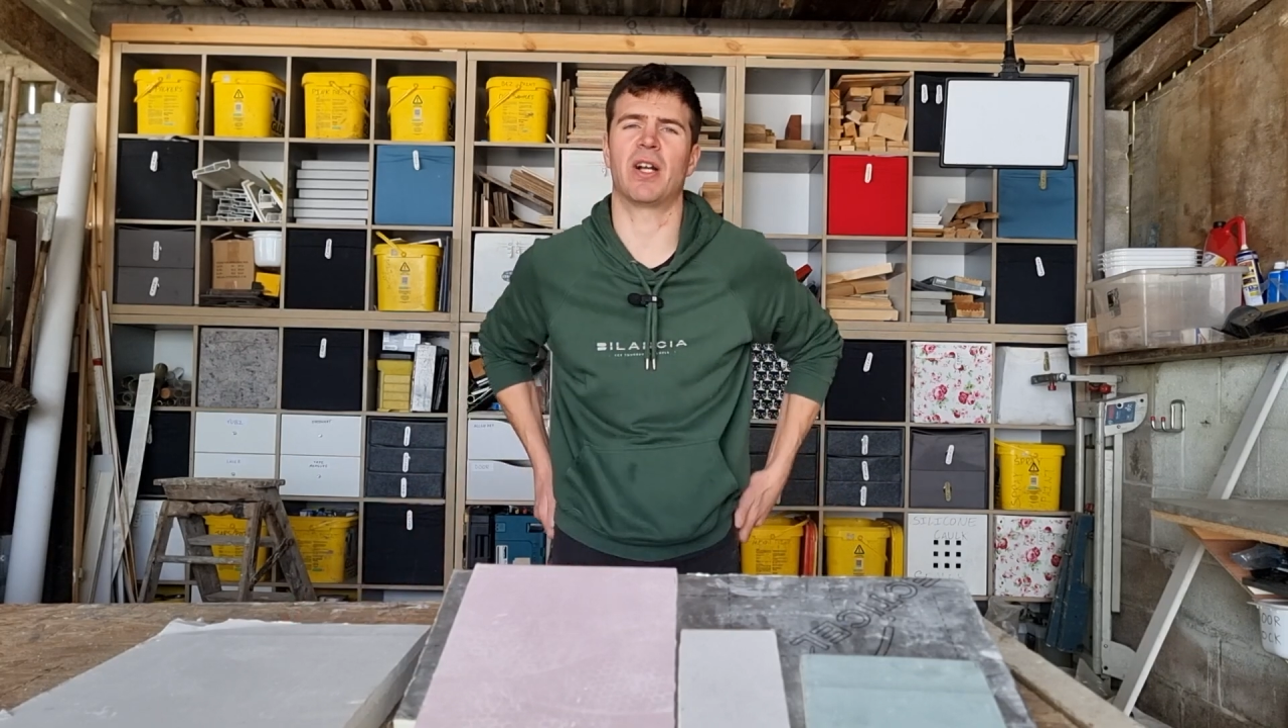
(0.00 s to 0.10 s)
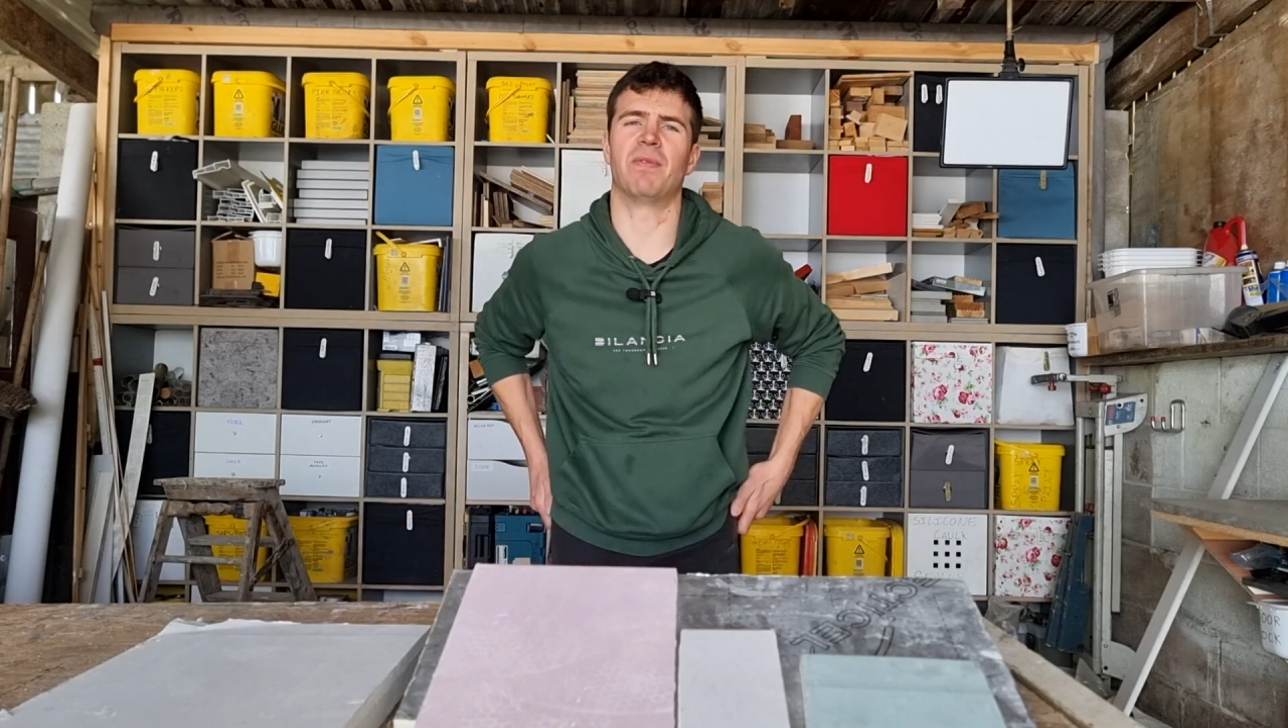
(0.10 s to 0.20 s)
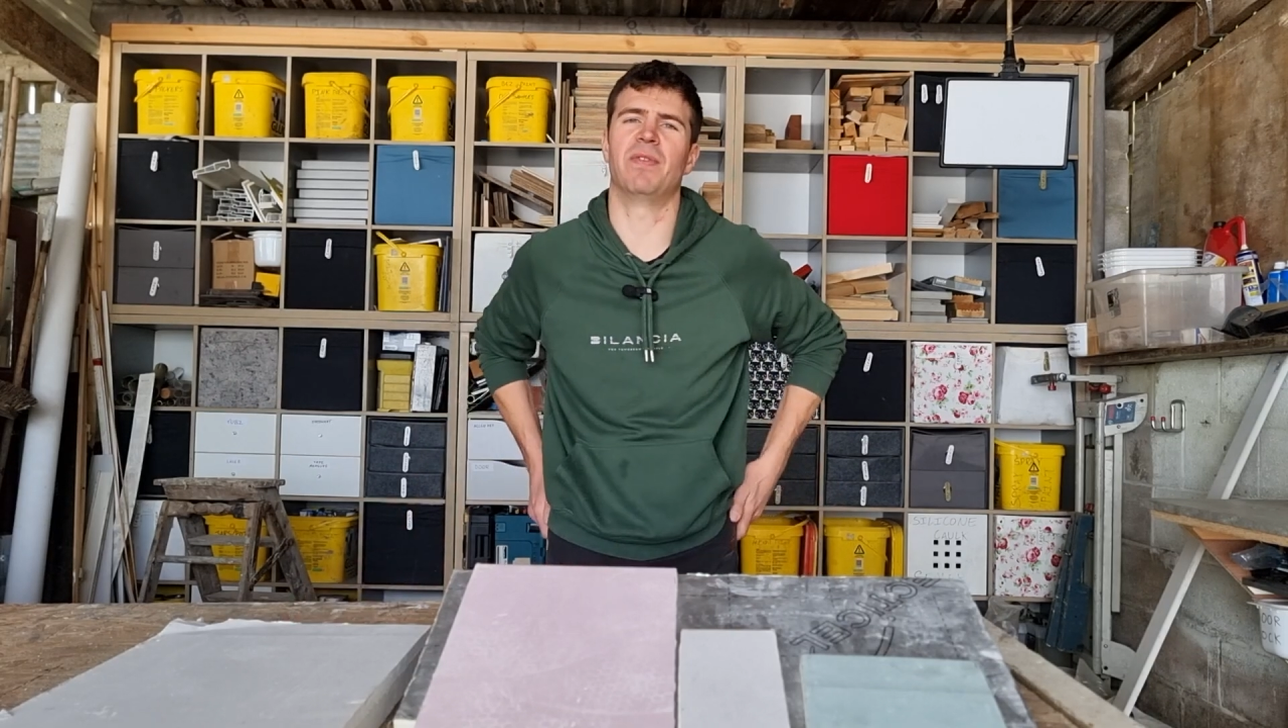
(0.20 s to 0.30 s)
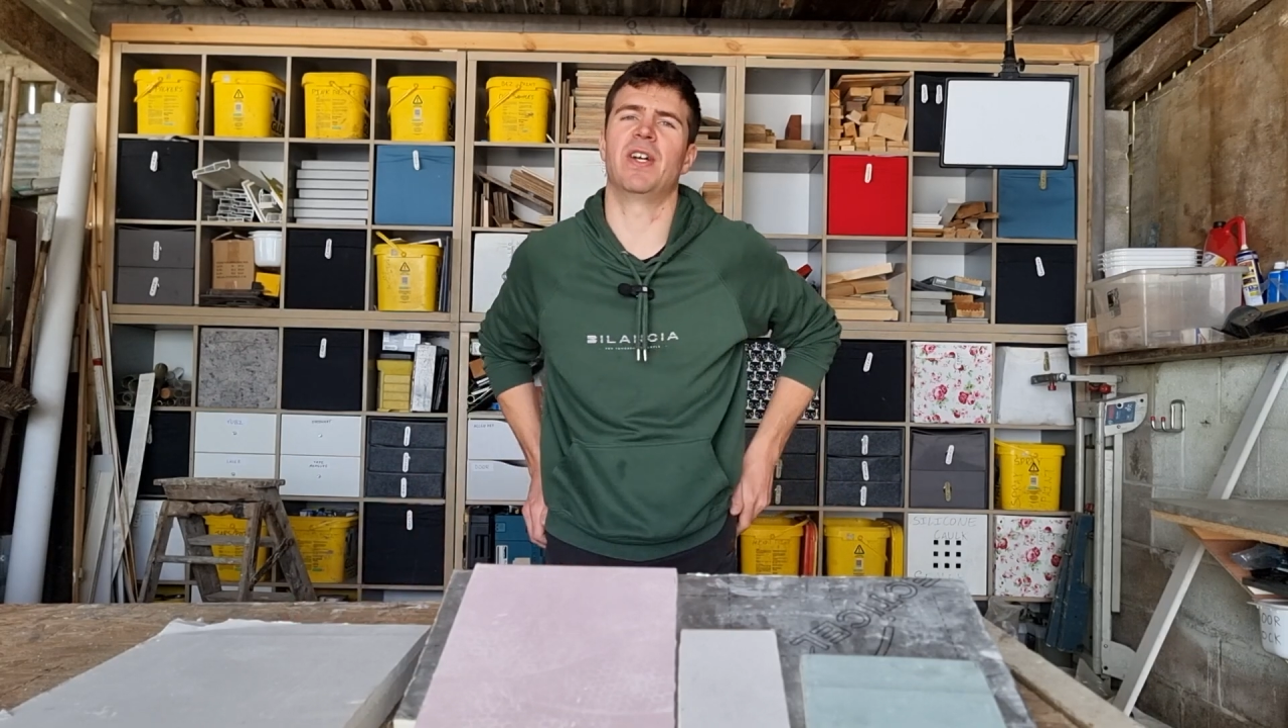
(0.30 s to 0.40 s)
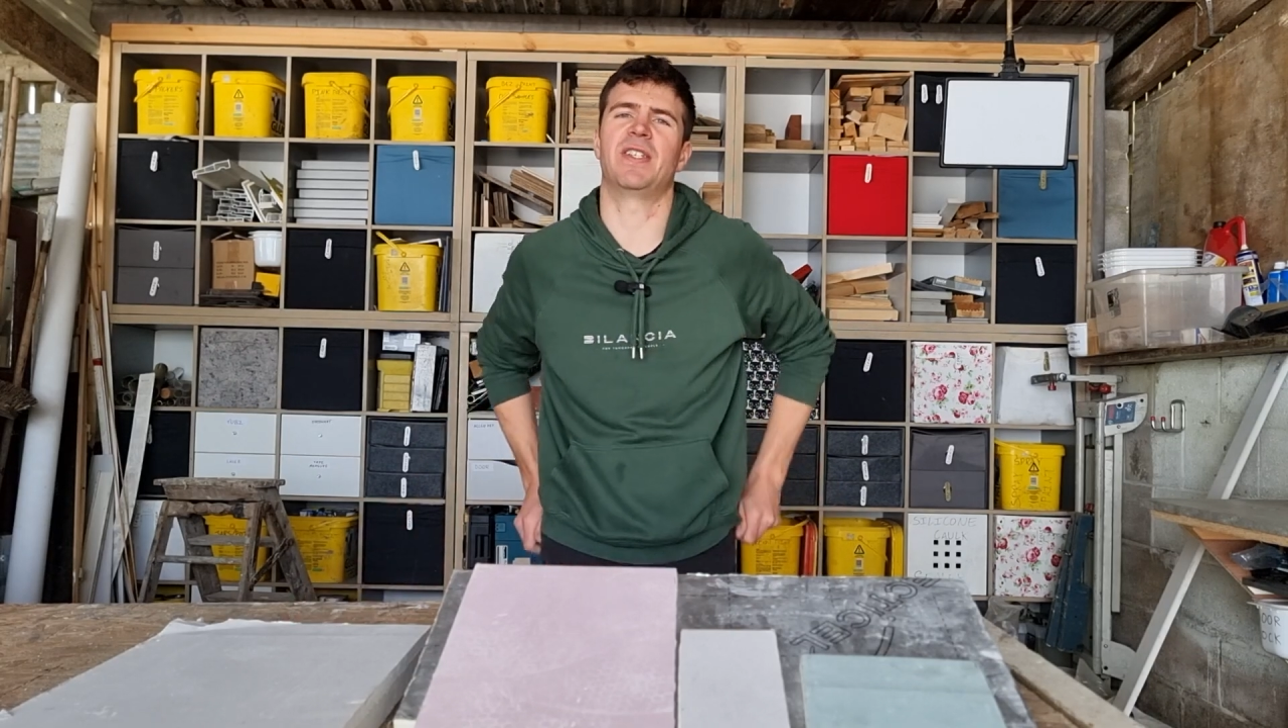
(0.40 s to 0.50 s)

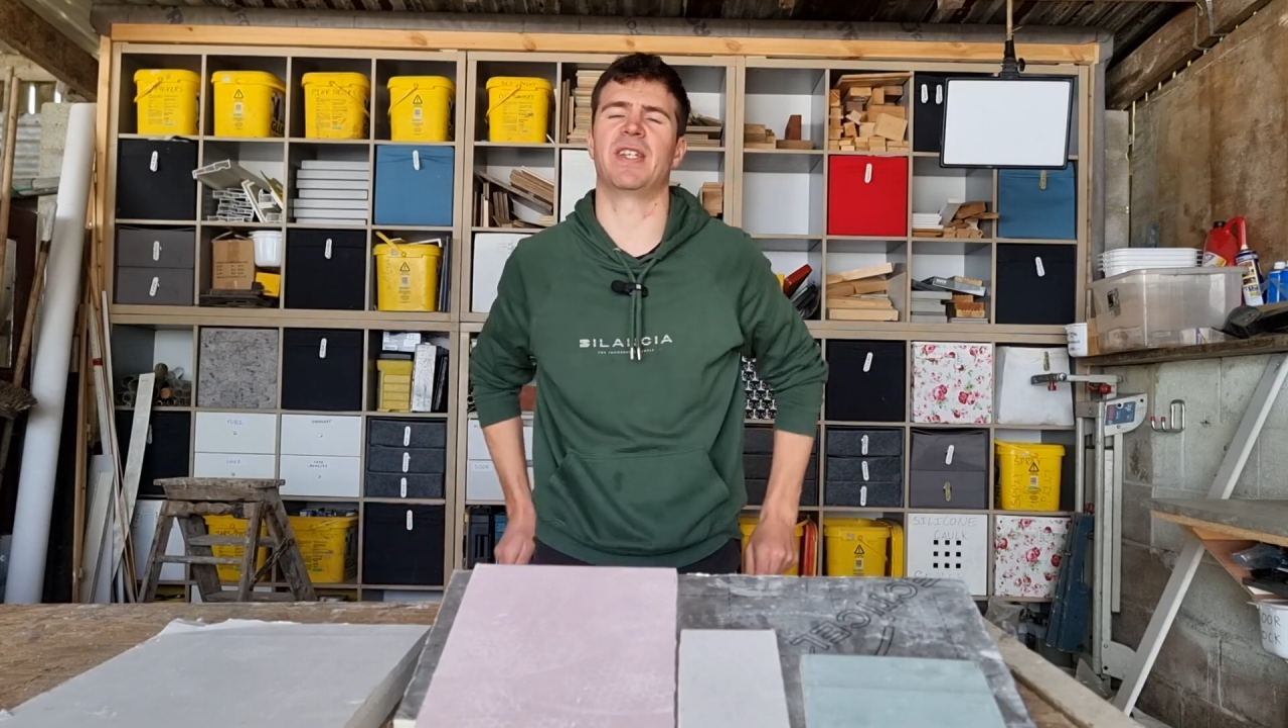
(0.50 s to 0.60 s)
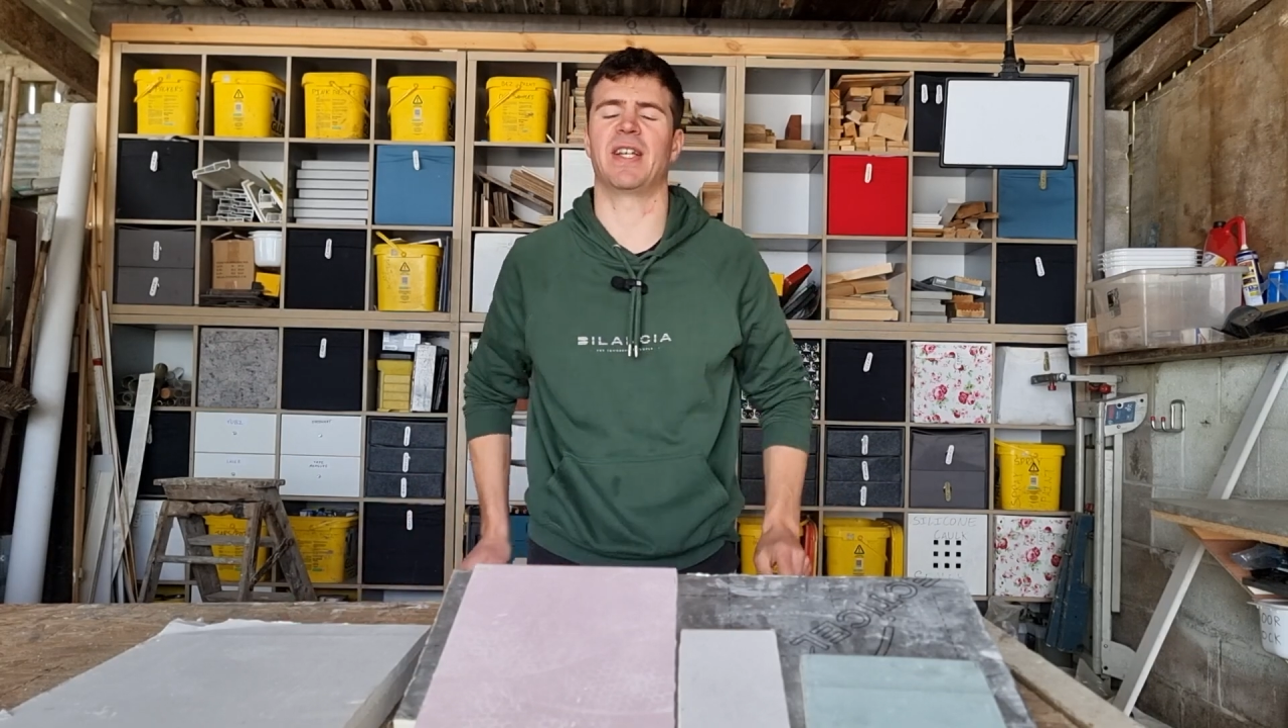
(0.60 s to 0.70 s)
converting